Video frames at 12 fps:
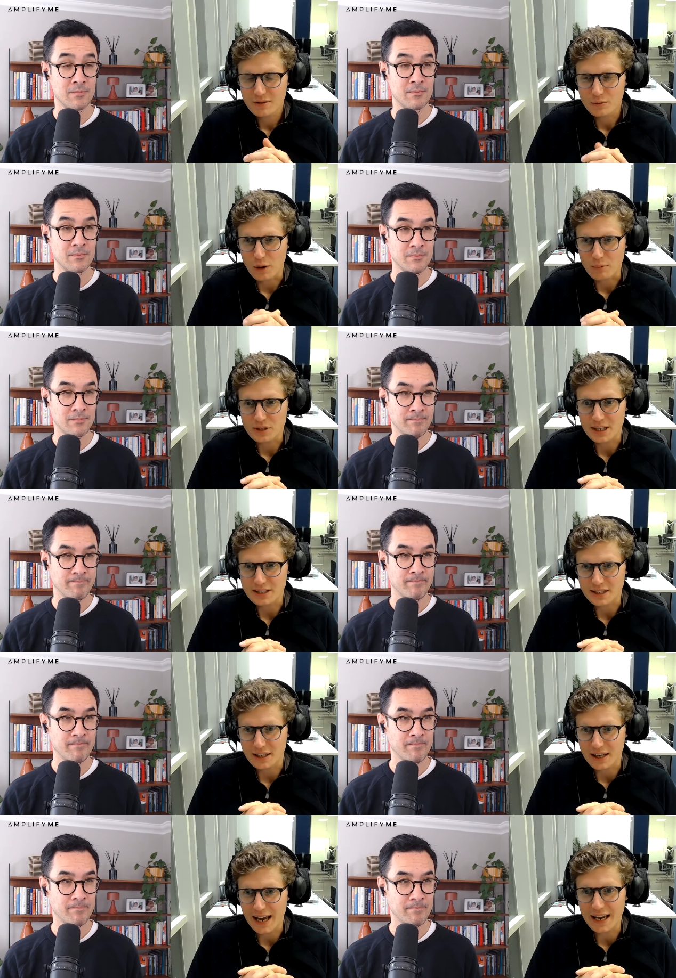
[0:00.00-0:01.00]

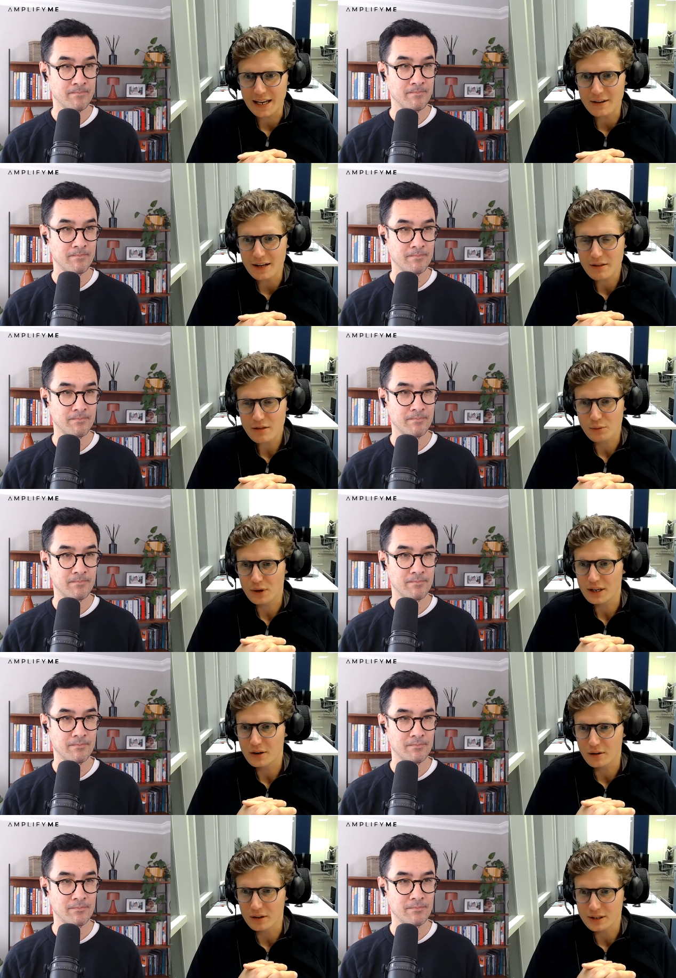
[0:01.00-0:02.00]
Speaker 1: representing
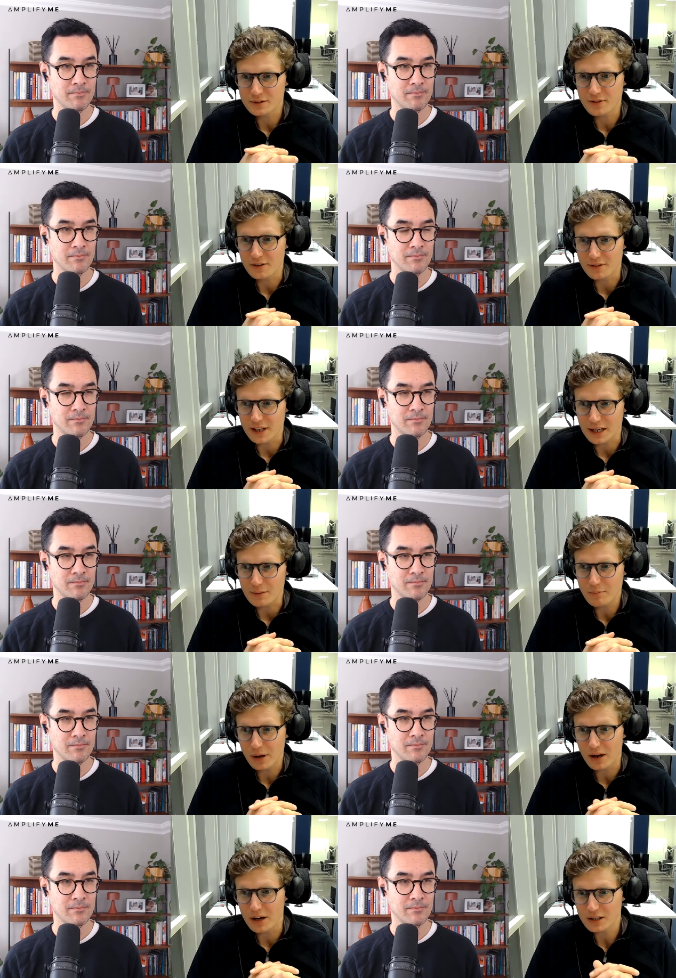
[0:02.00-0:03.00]
$83.50
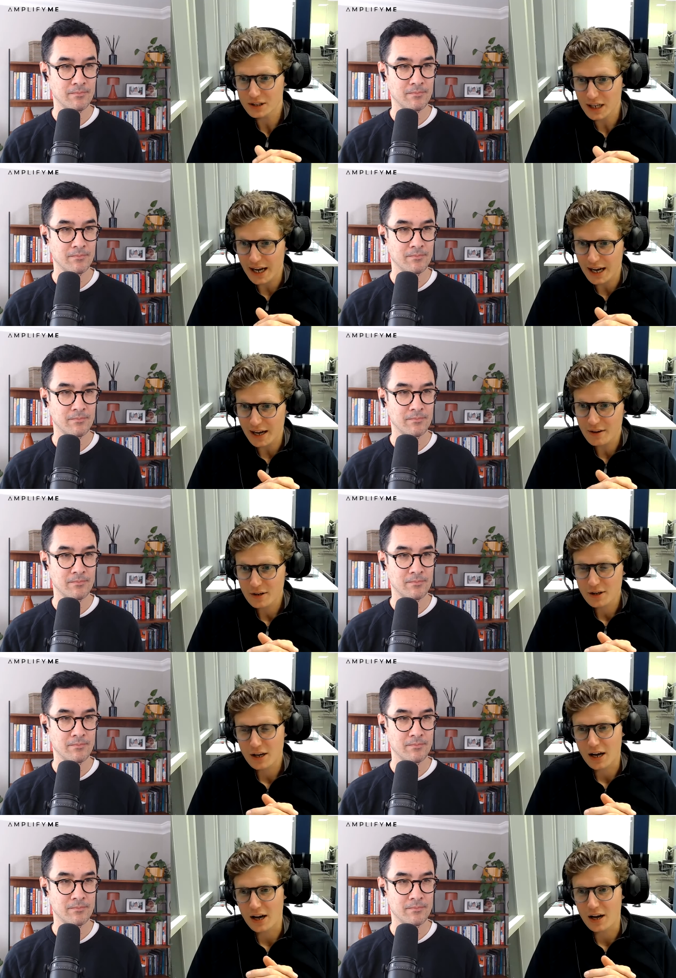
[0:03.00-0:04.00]
per share
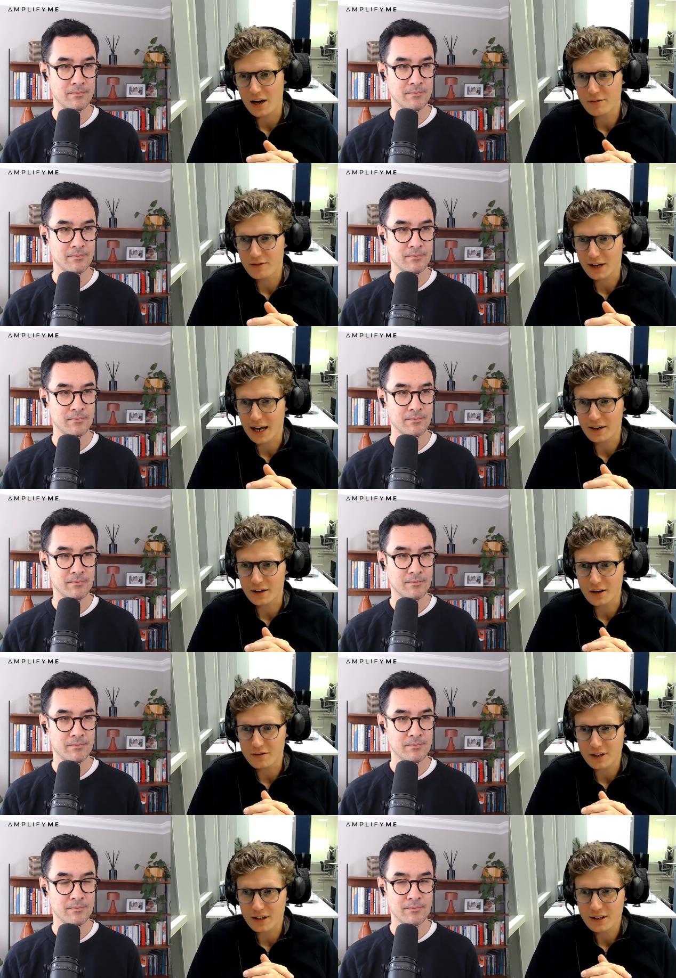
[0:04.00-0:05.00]
for
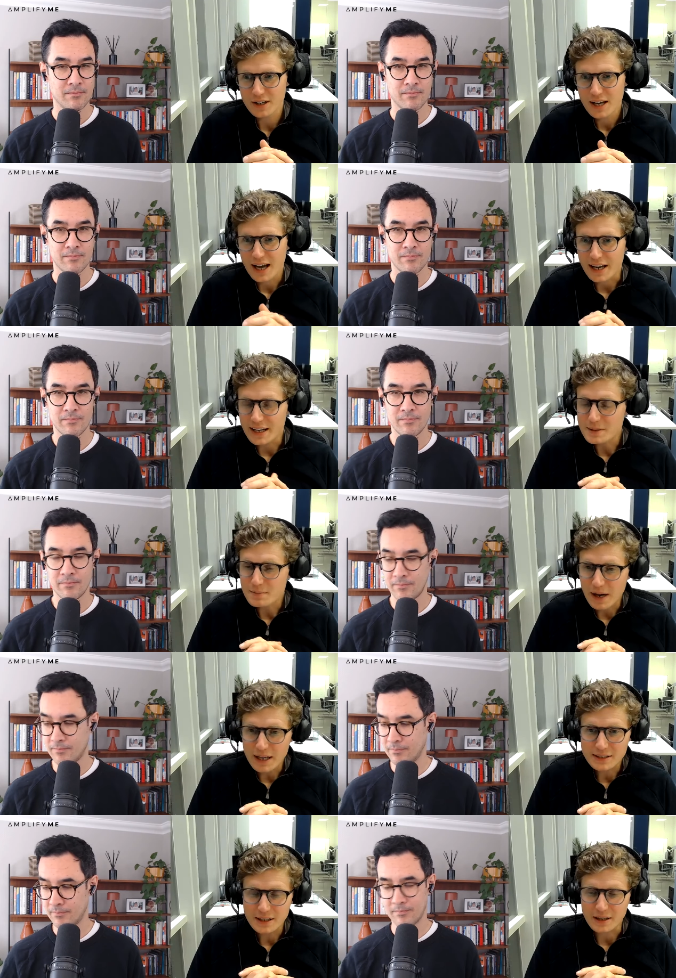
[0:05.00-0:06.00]
Kellanov. And it's
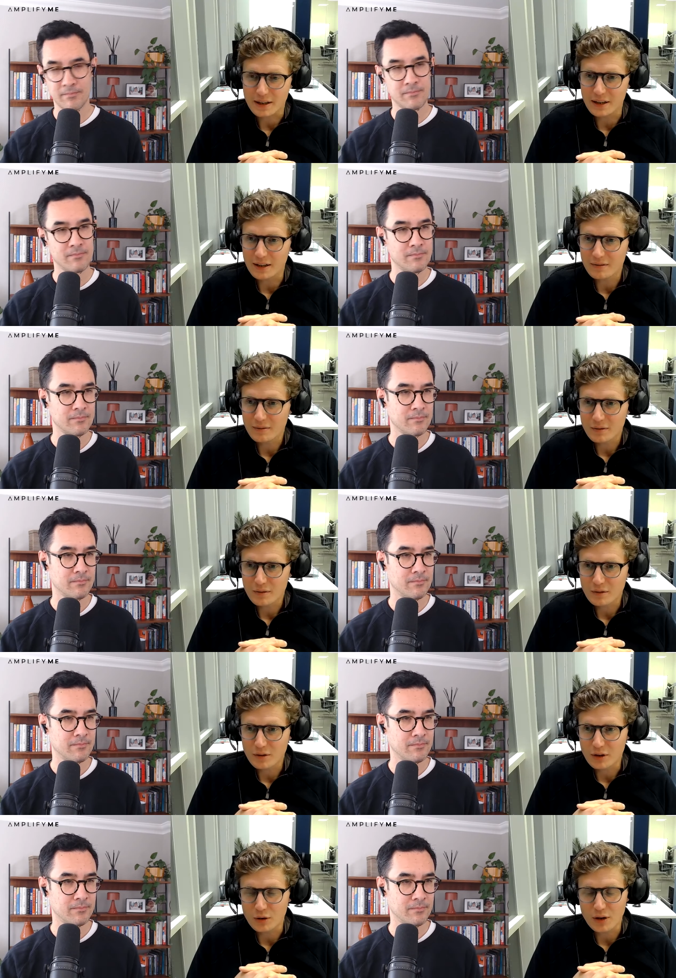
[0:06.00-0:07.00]
basically
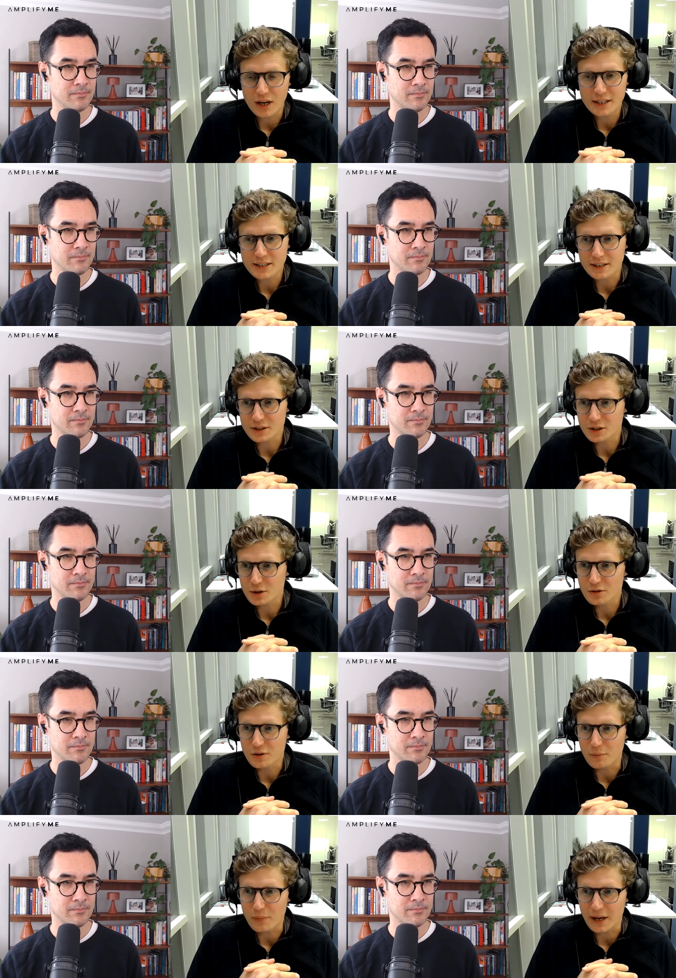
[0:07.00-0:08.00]
uniting two of
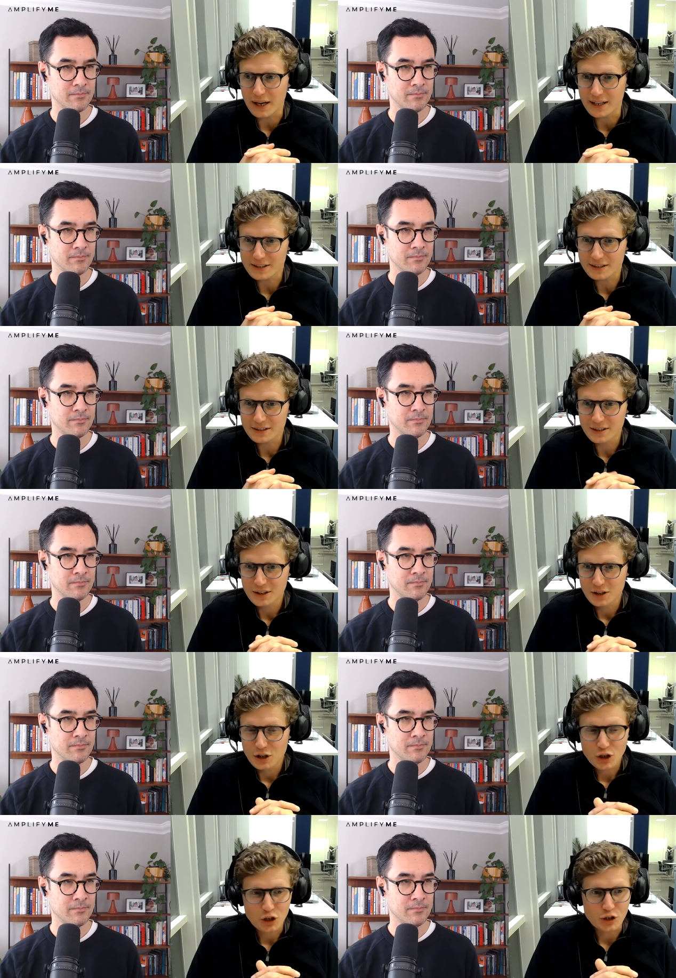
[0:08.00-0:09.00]
the biggest
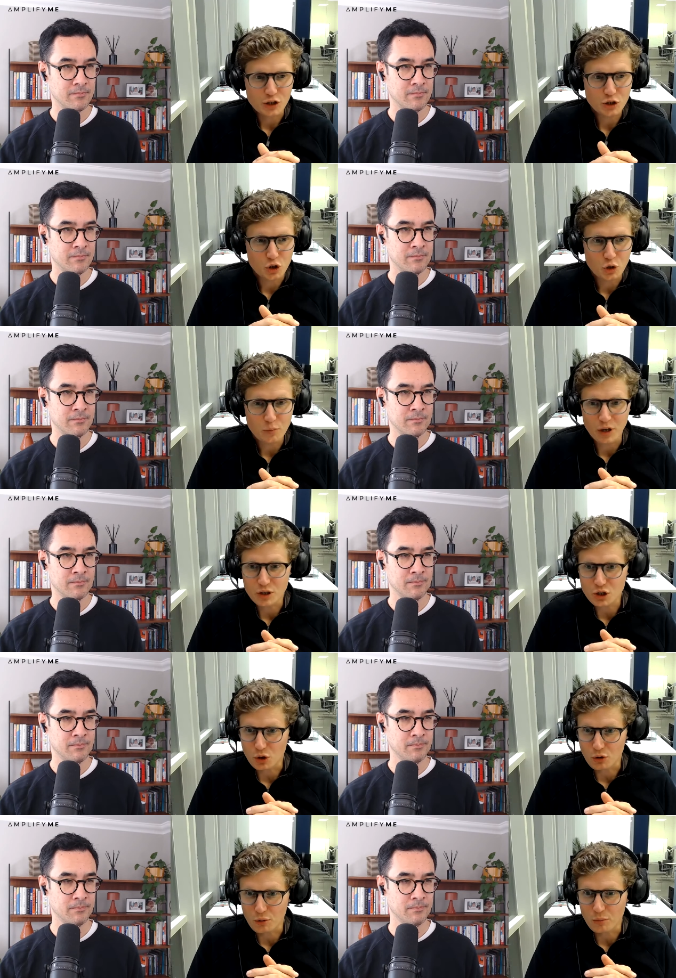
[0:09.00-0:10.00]
consumer
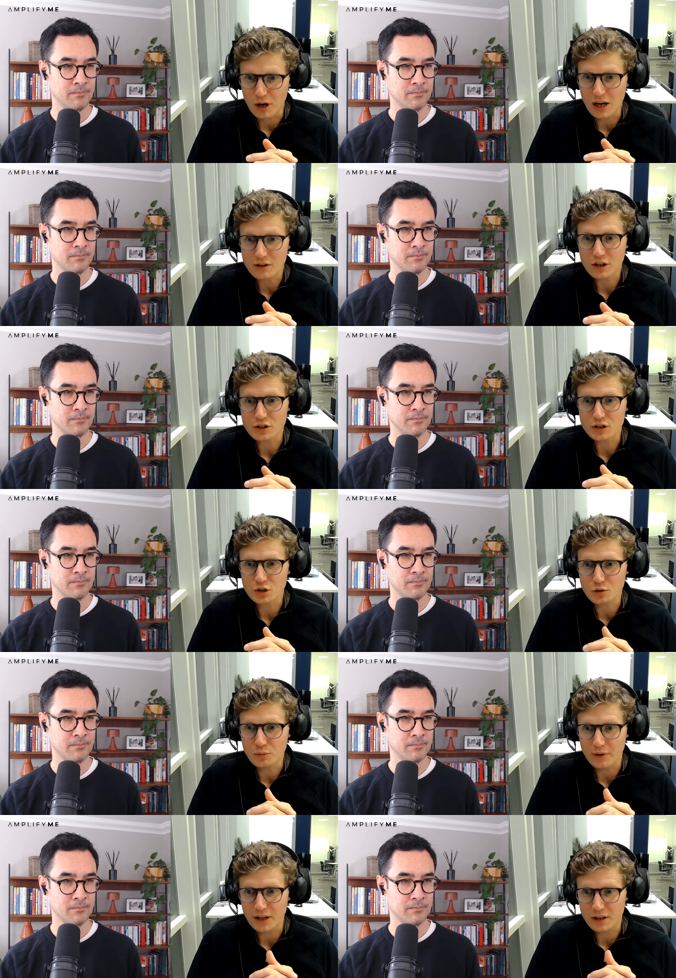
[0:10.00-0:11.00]
durable
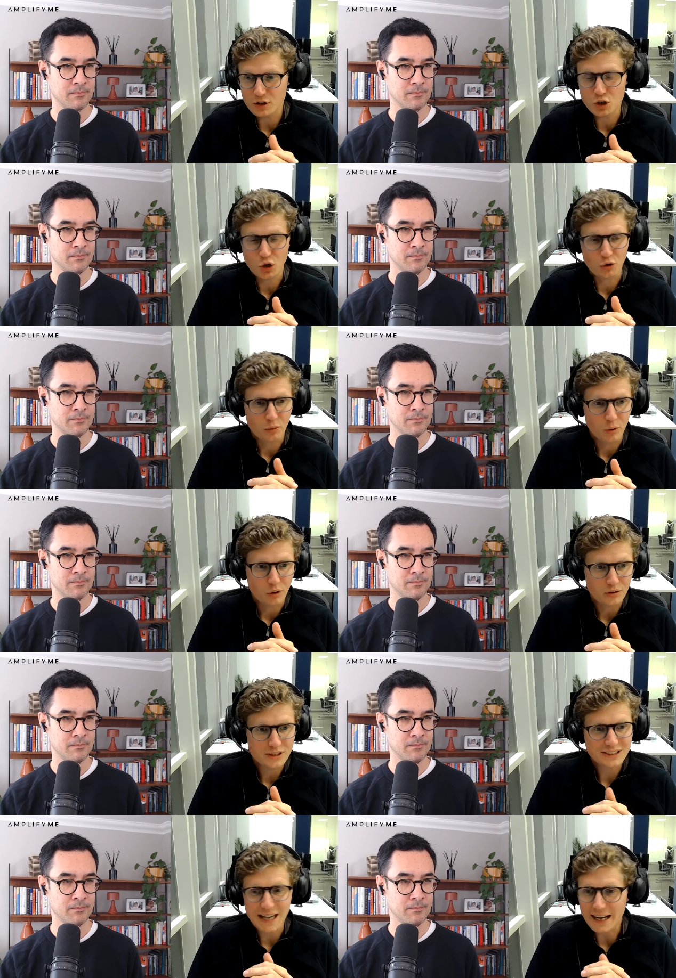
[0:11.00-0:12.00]

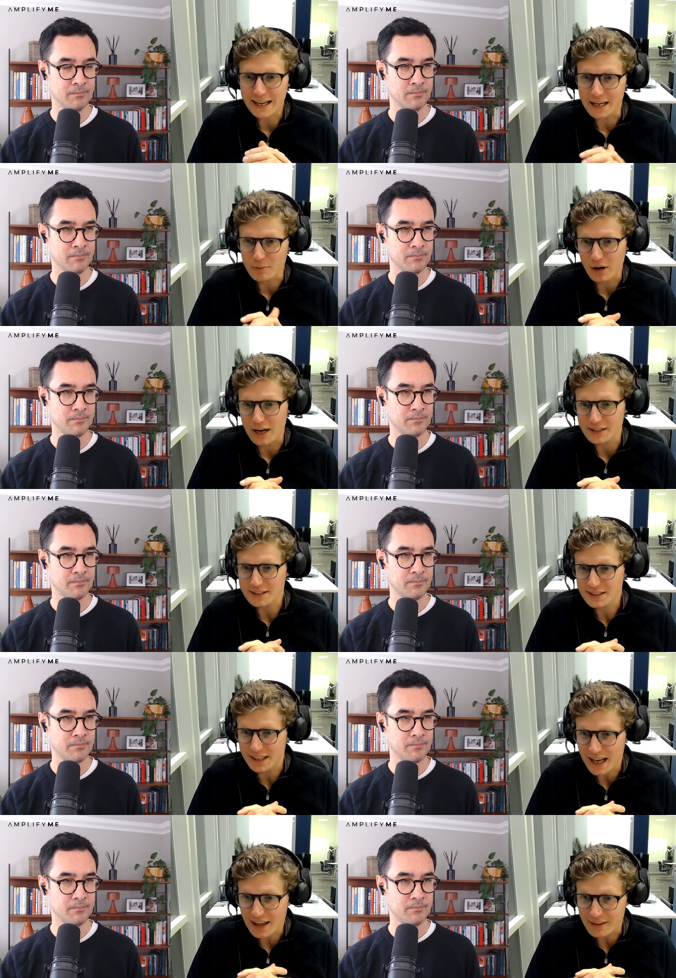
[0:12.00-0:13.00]
snacking brands
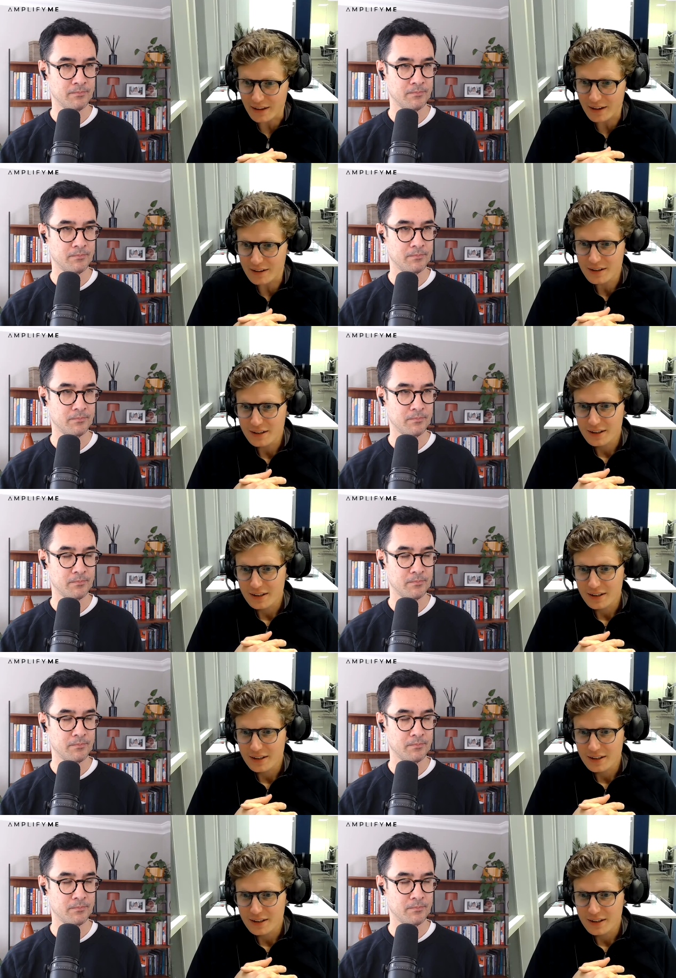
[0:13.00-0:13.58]
together.